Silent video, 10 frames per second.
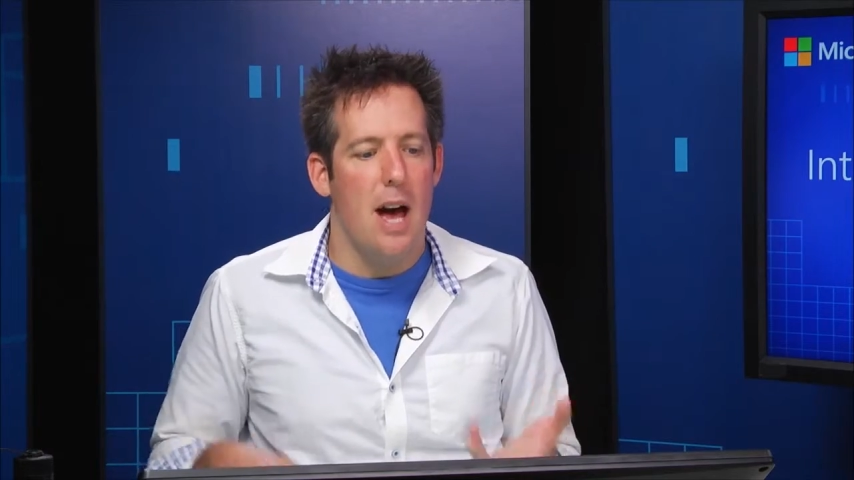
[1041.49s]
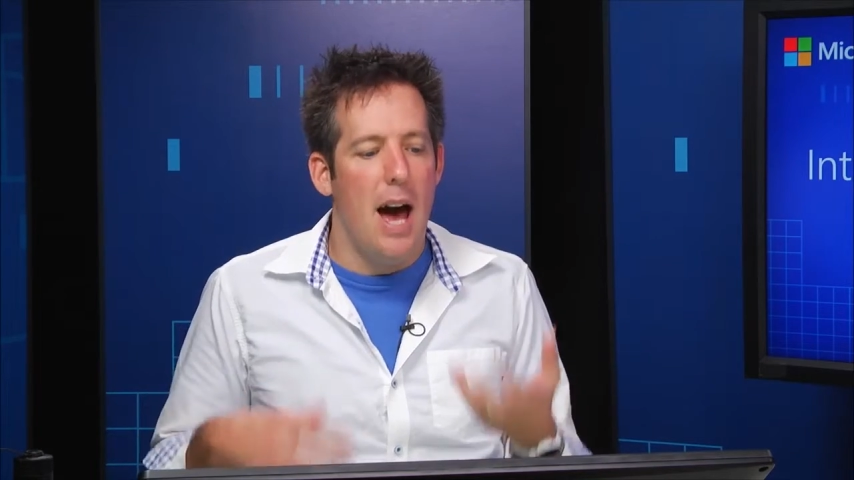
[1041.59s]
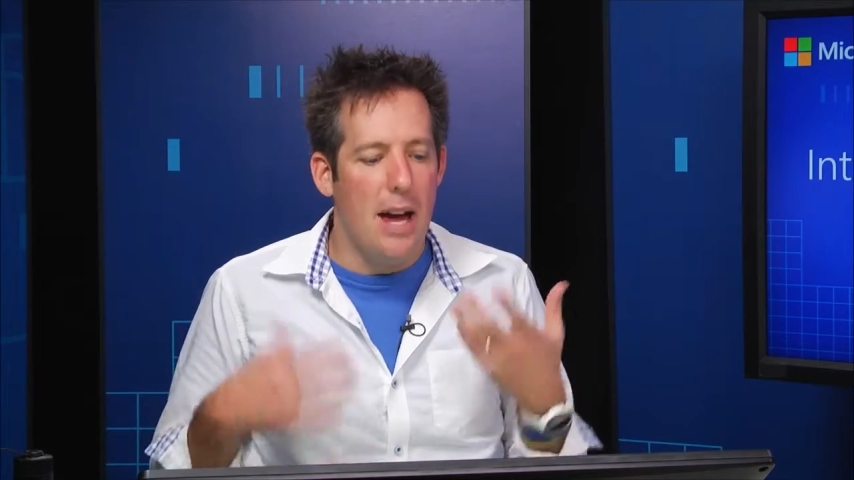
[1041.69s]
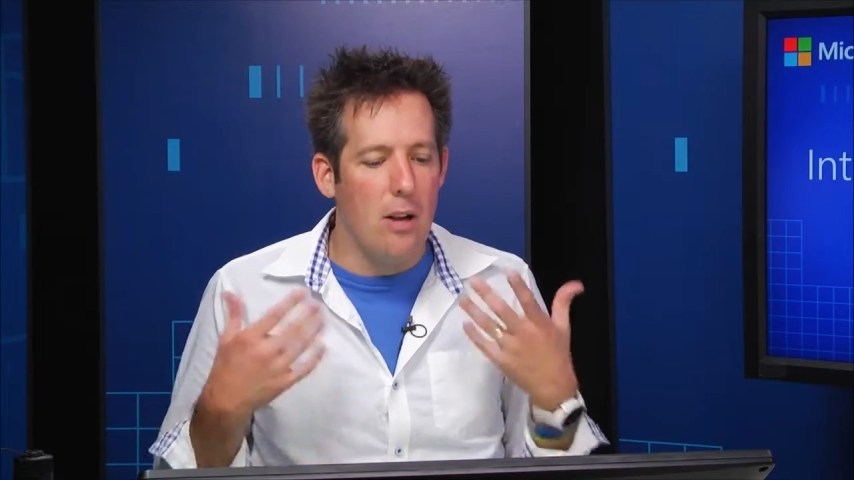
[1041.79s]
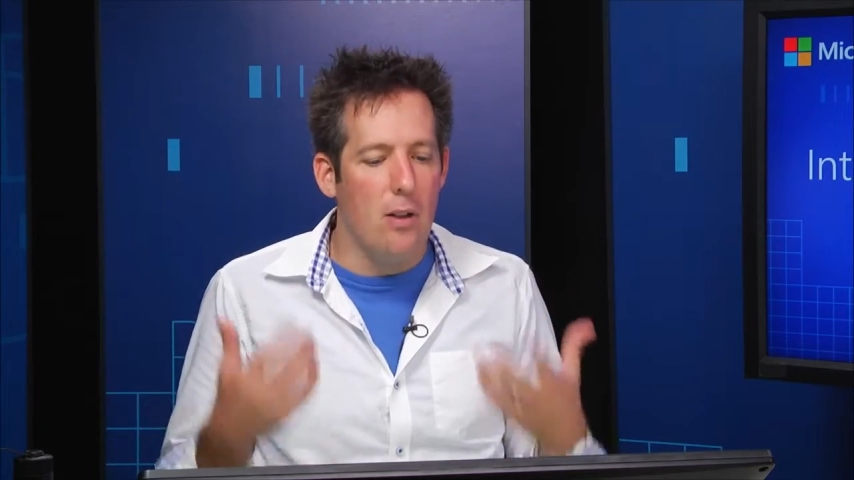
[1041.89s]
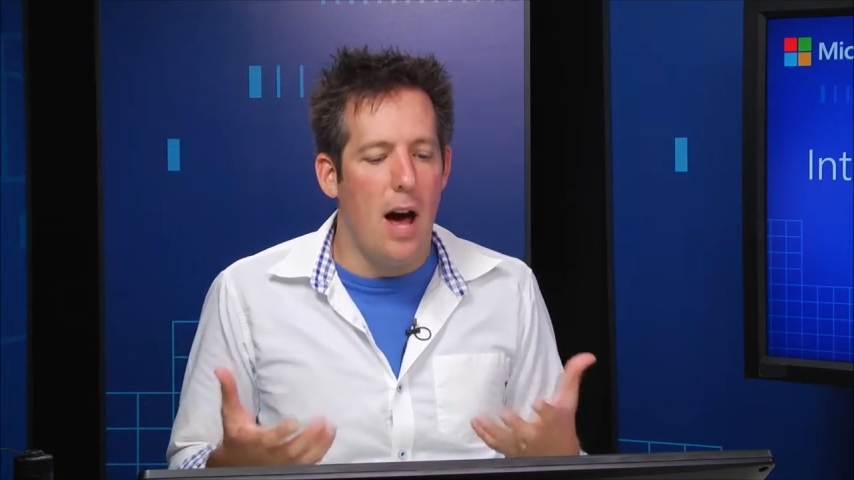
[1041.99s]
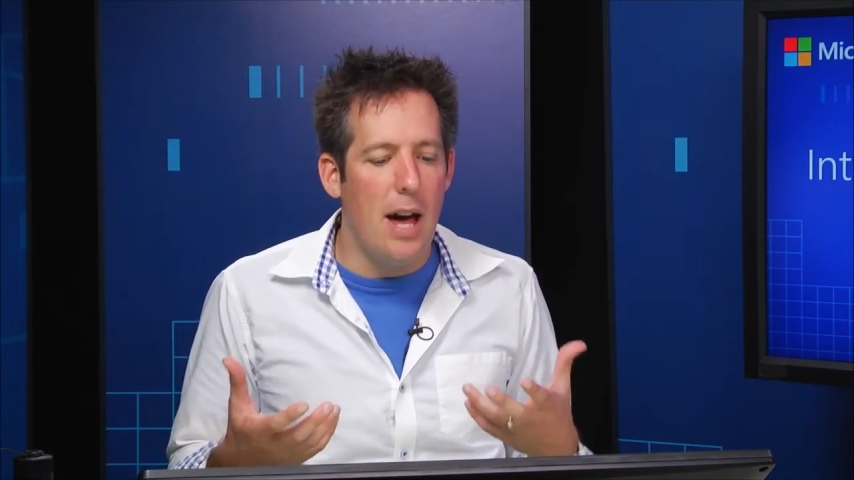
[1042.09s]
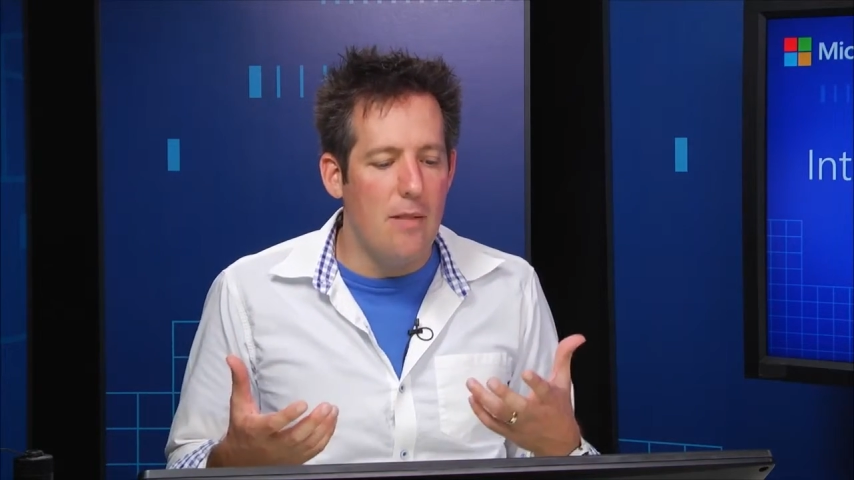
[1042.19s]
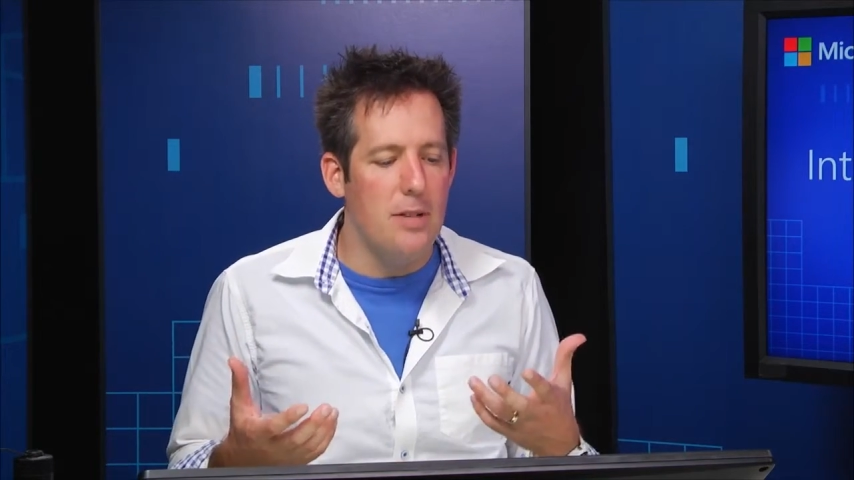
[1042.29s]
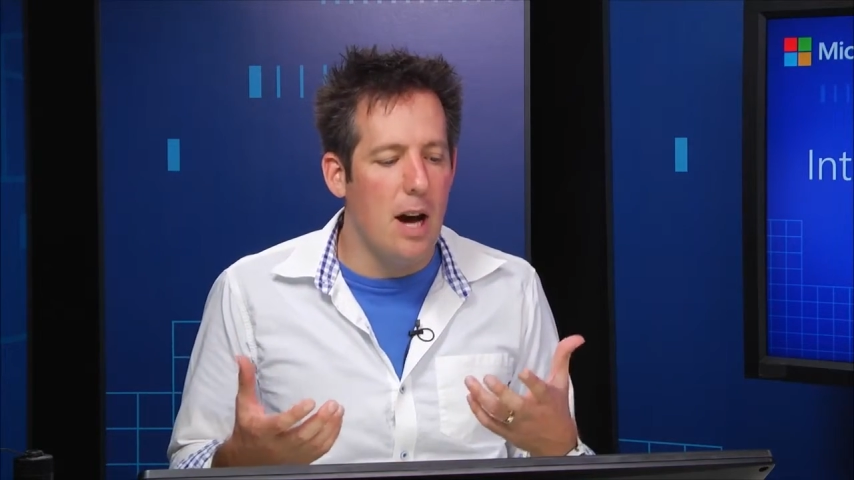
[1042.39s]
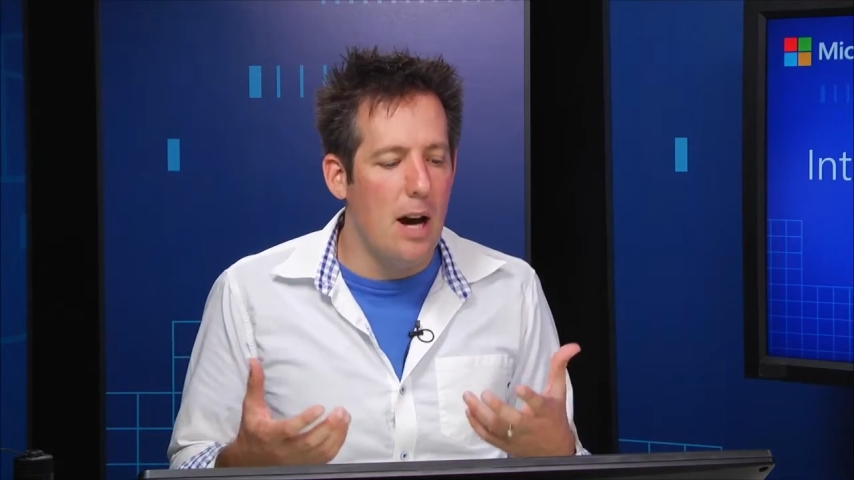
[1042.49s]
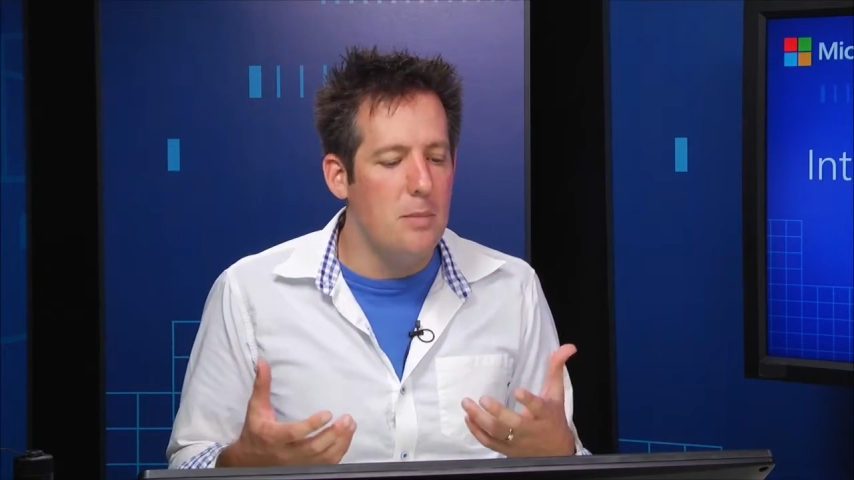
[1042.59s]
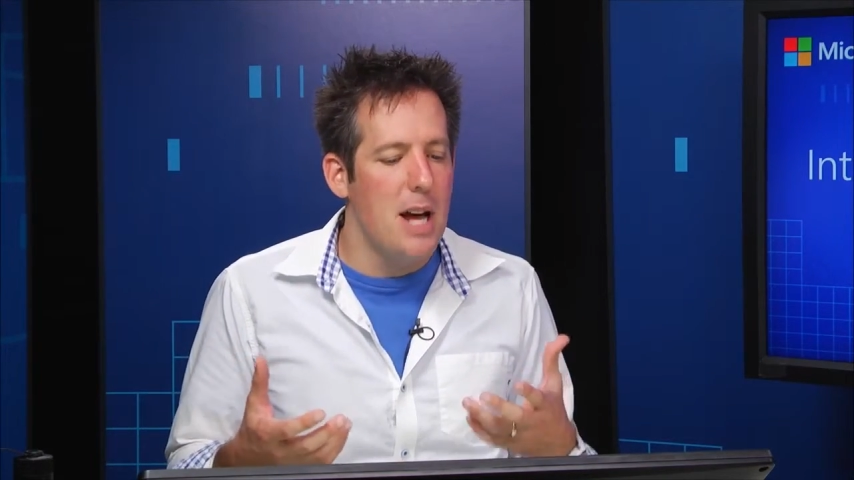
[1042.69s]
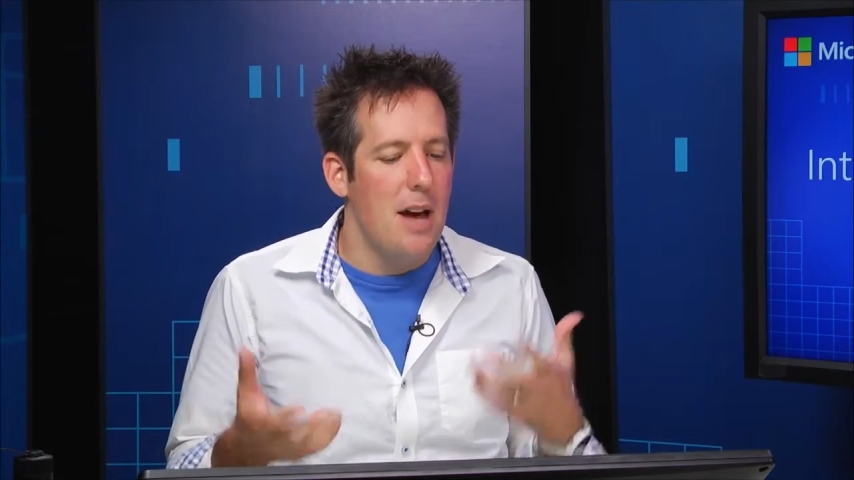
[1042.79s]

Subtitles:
And a lot of times